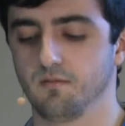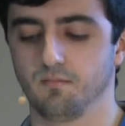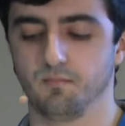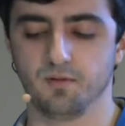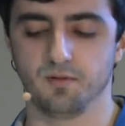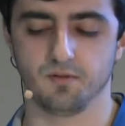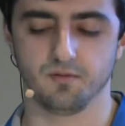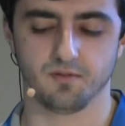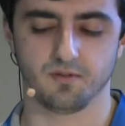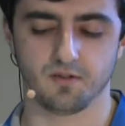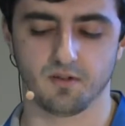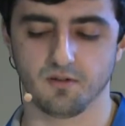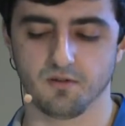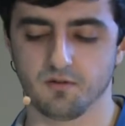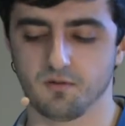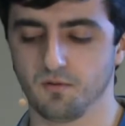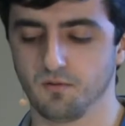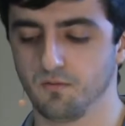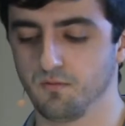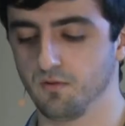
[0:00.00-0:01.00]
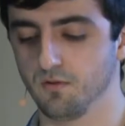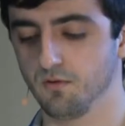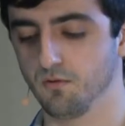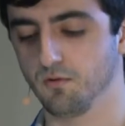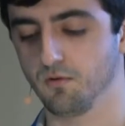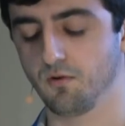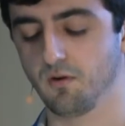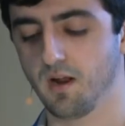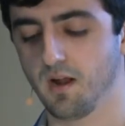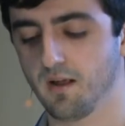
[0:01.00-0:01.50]
build control flow
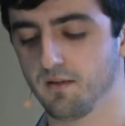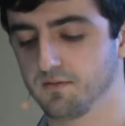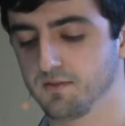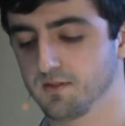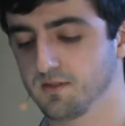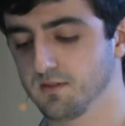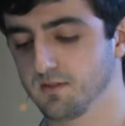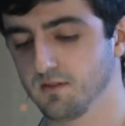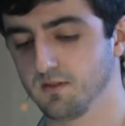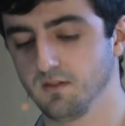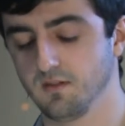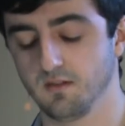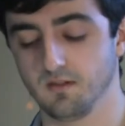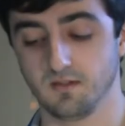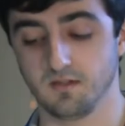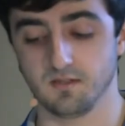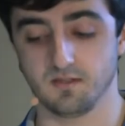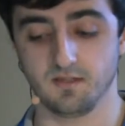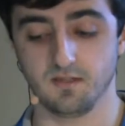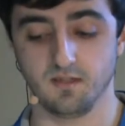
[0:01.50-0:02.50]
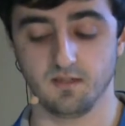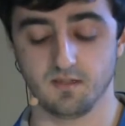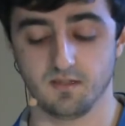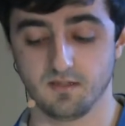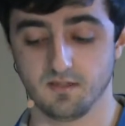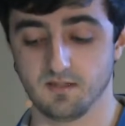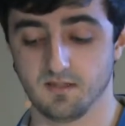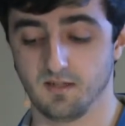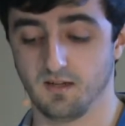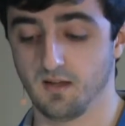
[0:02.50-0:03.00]
graphs,
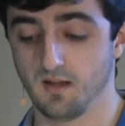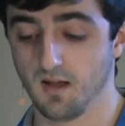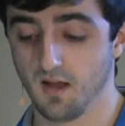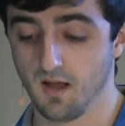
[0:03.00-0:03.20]
etc.